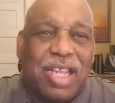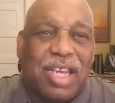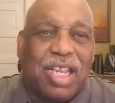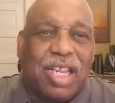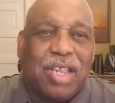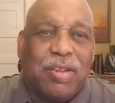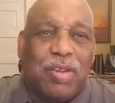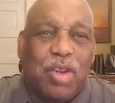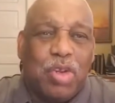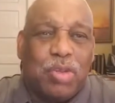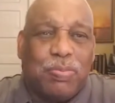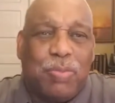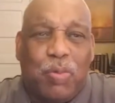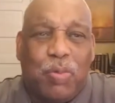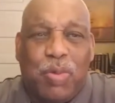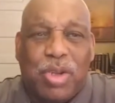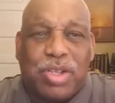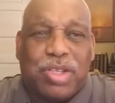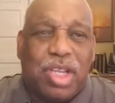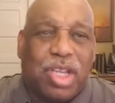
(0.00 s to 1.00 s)
that he can use
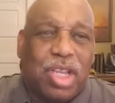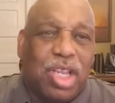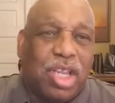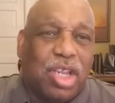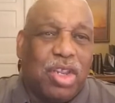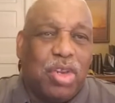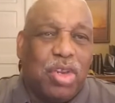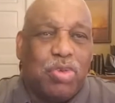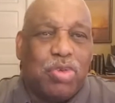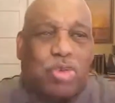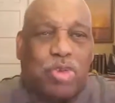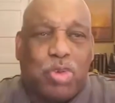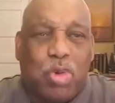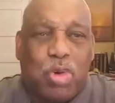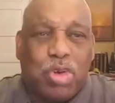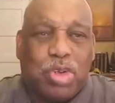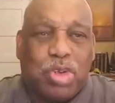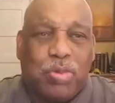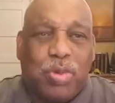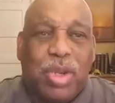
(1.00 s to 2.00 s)
bewitching, he can use
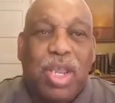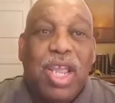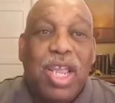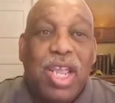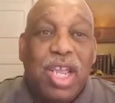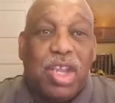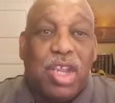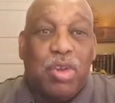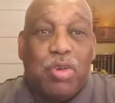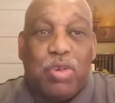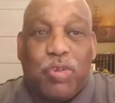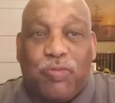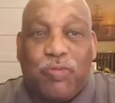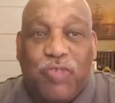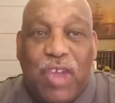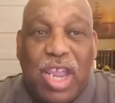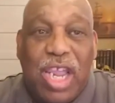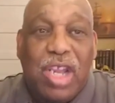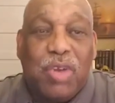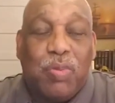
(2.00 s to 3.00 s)
sorcery, he can use
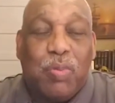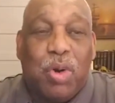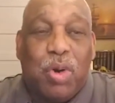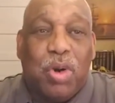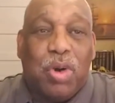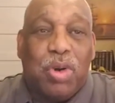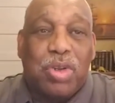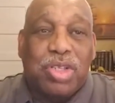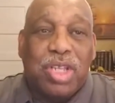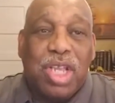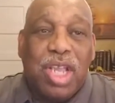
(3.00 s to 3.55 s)
feigned words.